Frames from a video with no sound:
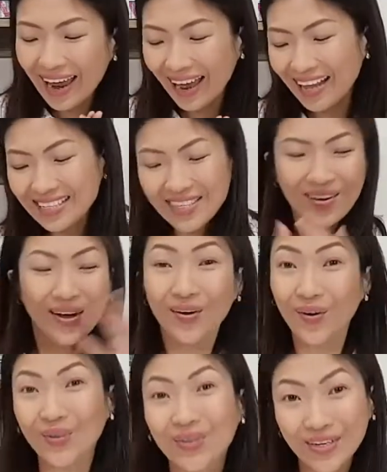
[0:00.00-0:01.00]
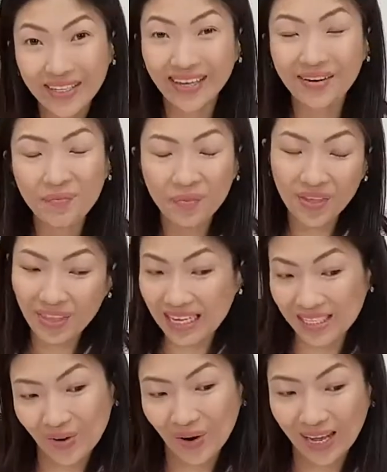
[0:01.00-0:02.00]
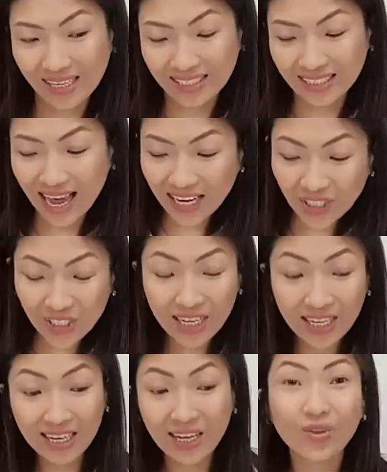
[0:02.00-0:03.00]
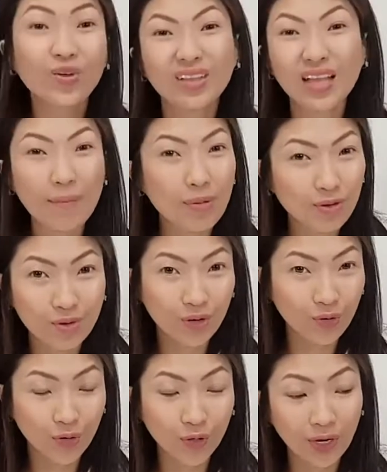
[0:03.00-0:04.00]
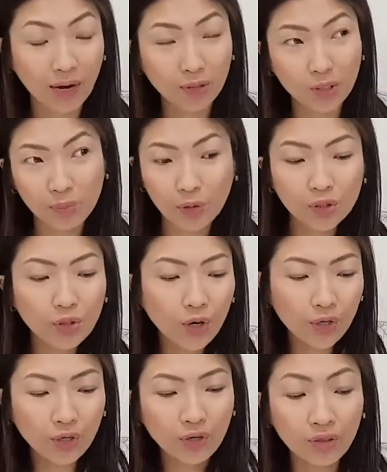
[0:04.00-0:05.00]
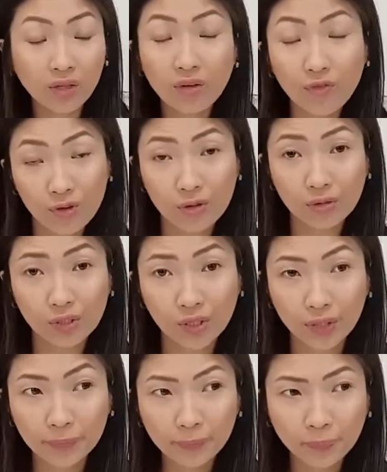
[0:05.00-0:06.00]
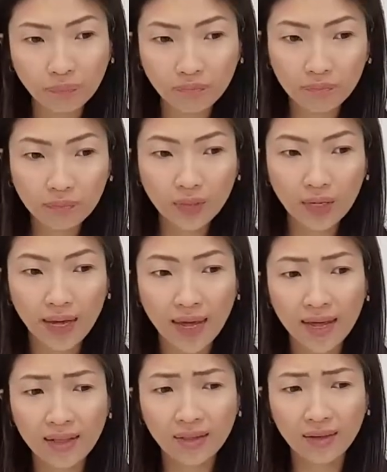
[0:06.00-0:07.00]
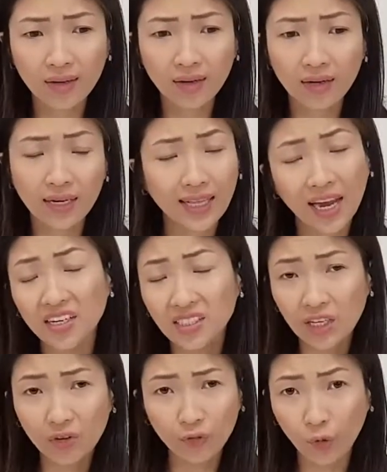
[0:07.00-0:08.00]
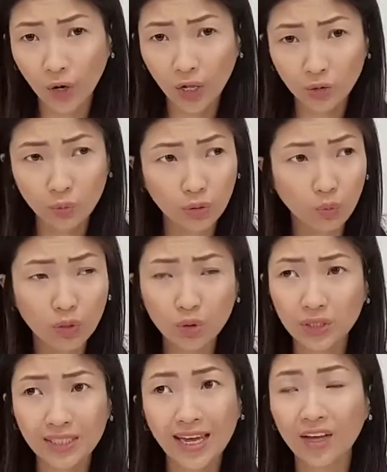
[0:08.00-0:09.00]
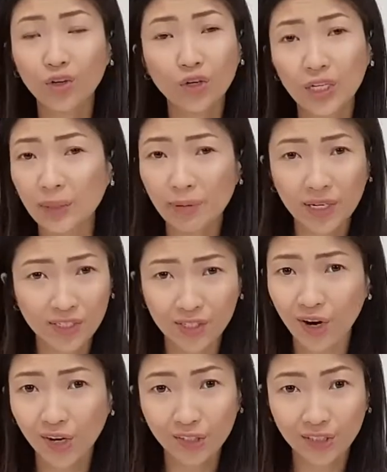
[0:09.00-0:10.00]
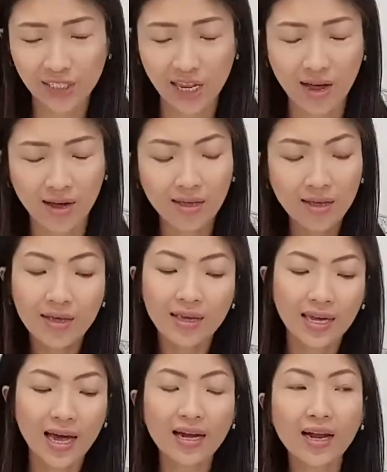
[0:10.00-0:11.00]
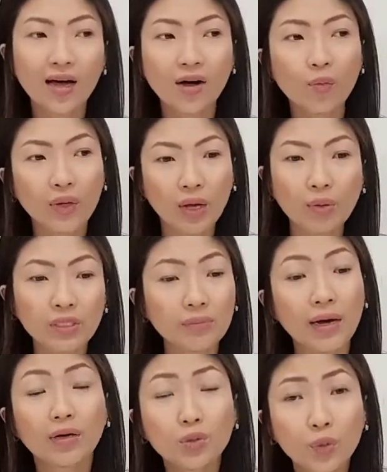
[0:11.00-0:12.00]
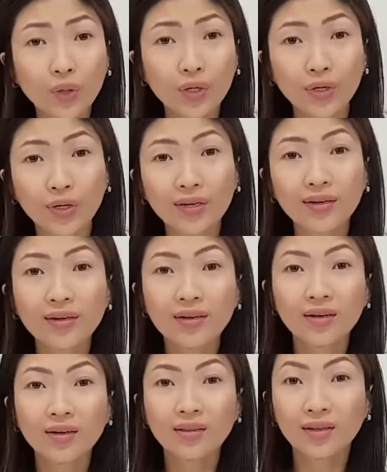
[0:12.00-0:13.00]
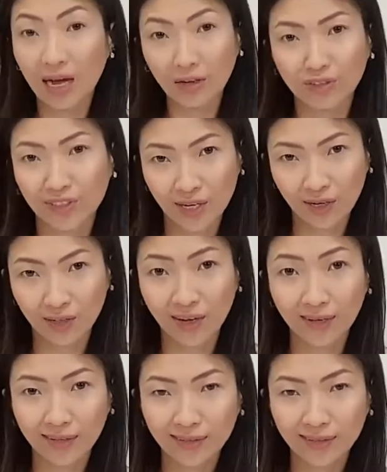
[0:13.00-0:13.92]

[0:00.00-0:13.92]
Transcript: and so I ordered these oils. Actually, hindi ito yung dapat kong in-order. I was supposed to order the diffuser and an entire set of oils, which was like $30+ lang. Kaya lang, when I was about to order, nag-out of stock na.